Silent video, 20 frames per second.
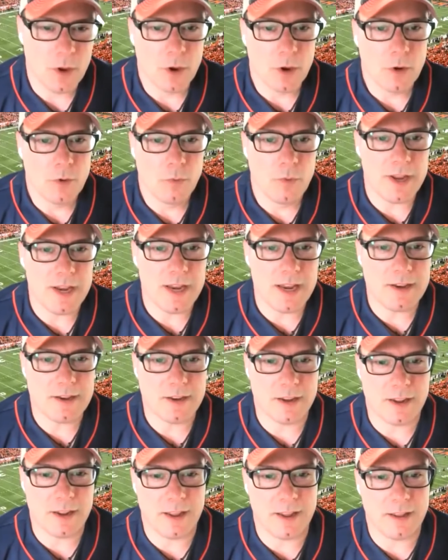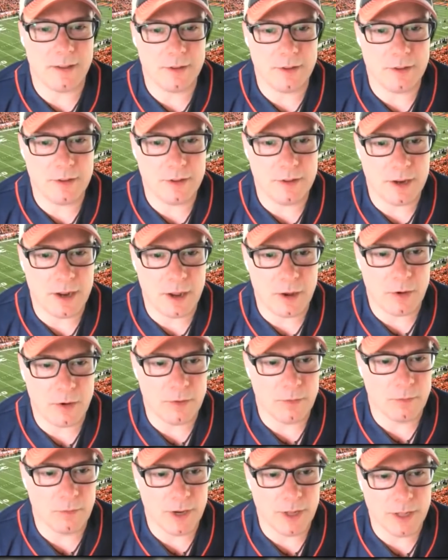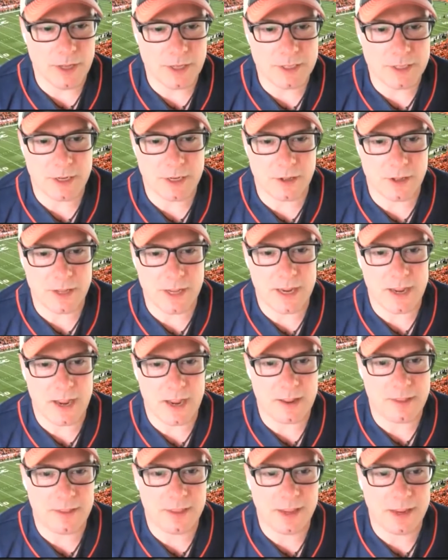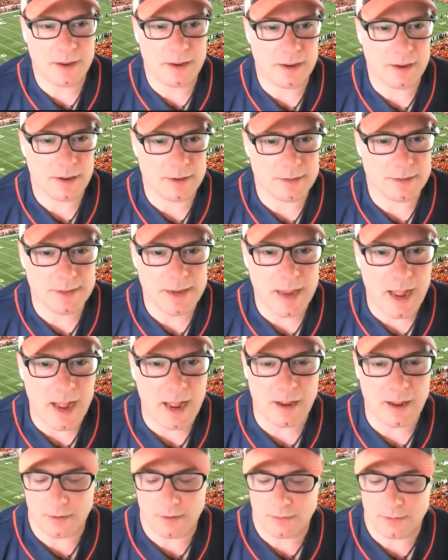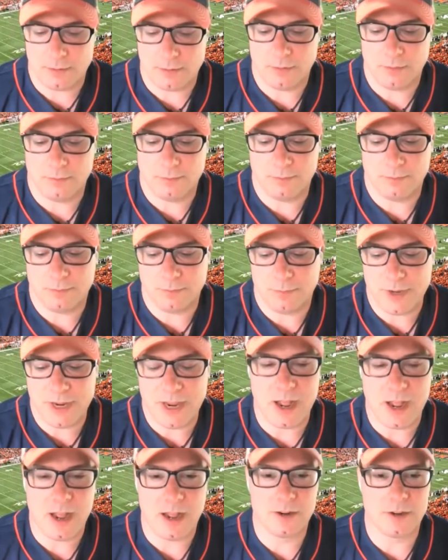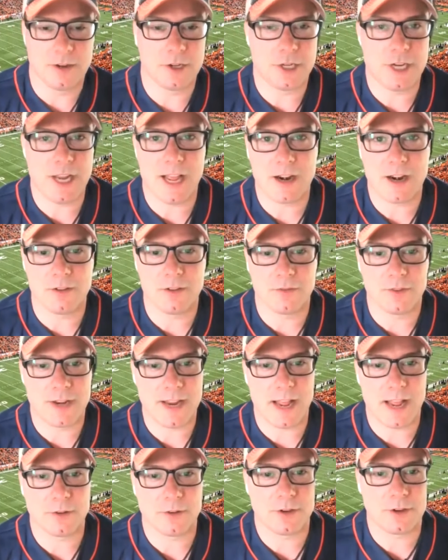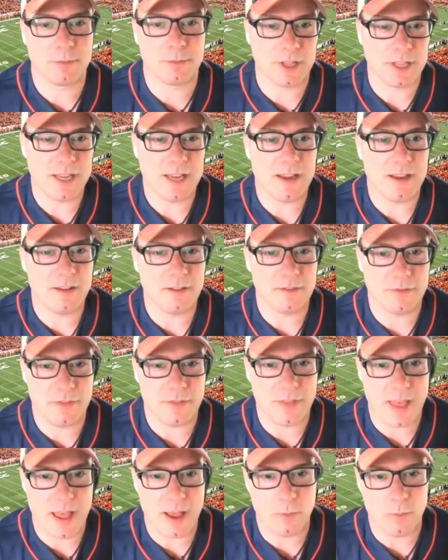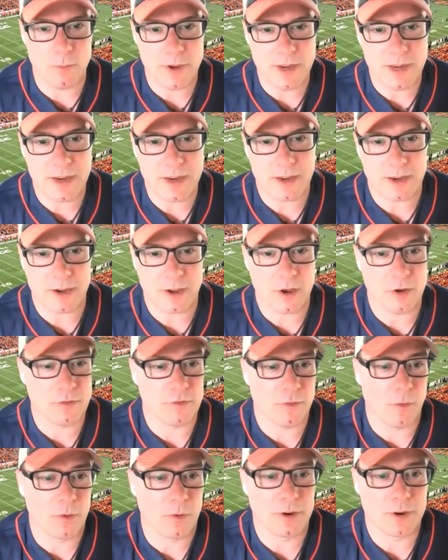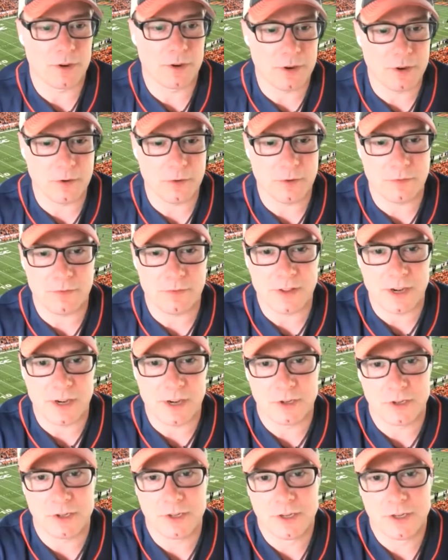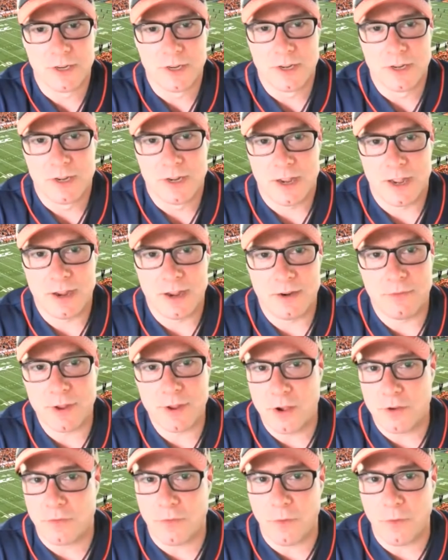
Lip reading: we need to, realistically, I think it's not beyond the shadow of a doubt to believe that we can go 4-2 to finish. And if we go